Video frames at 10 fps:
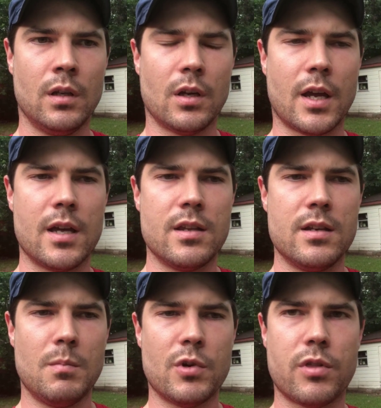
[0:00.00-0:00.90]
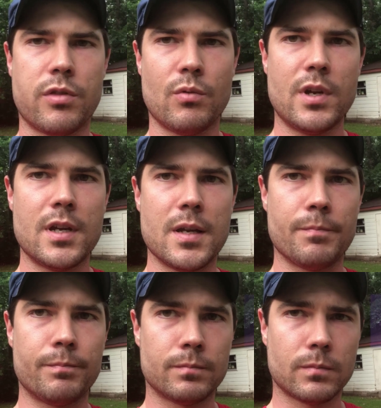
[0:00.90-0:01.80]
Okay, and then number 3
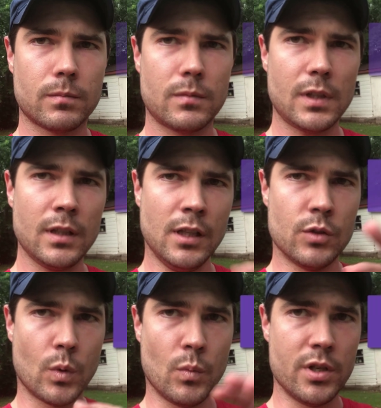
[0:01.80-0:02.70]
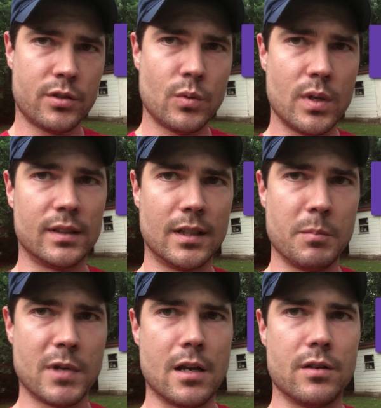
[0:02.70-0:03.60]
is we want to
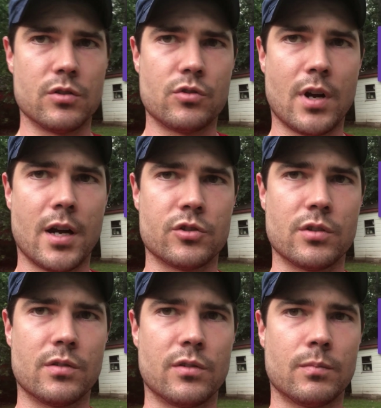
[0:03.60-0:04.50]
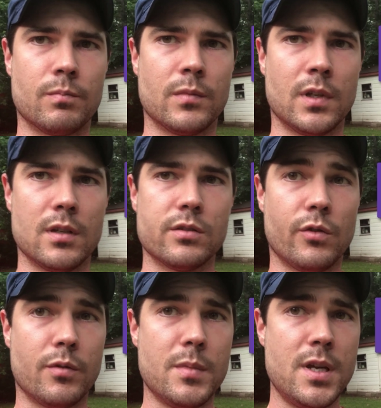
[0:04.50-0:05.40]
eliminate distractions. And
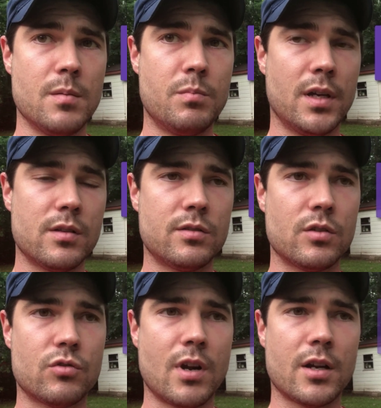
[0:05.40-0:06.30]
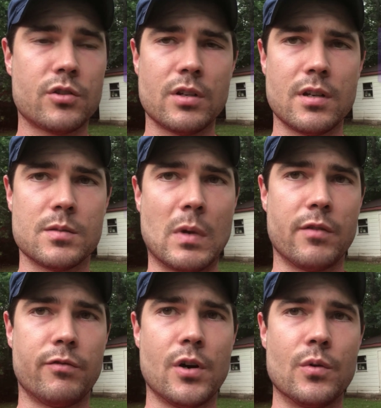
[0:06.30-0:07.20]
so for me, the biggest distraction is my
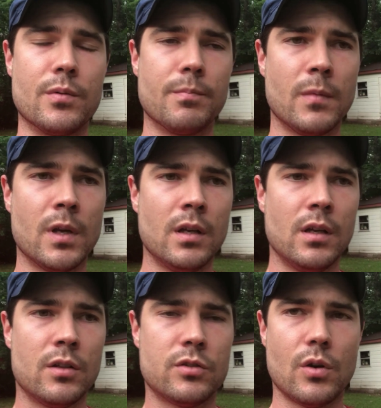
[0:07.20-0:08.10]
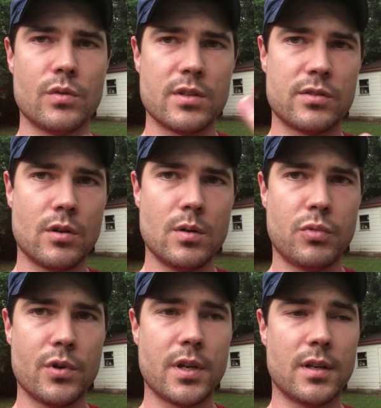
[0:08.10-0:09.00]
phone. So this third
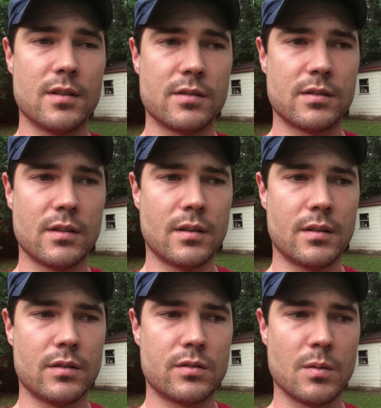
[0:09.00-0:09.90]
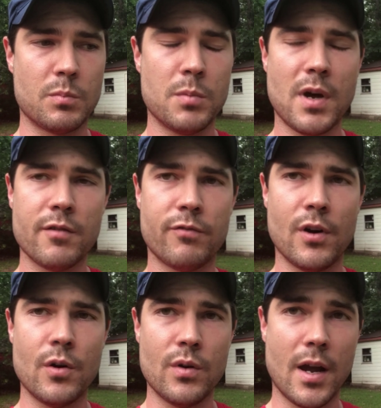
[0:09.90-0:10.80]
point is to put my
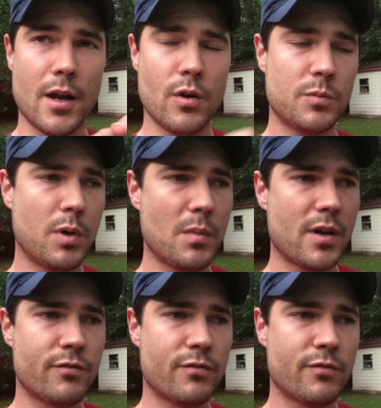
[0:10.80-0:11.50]
phone, I always put my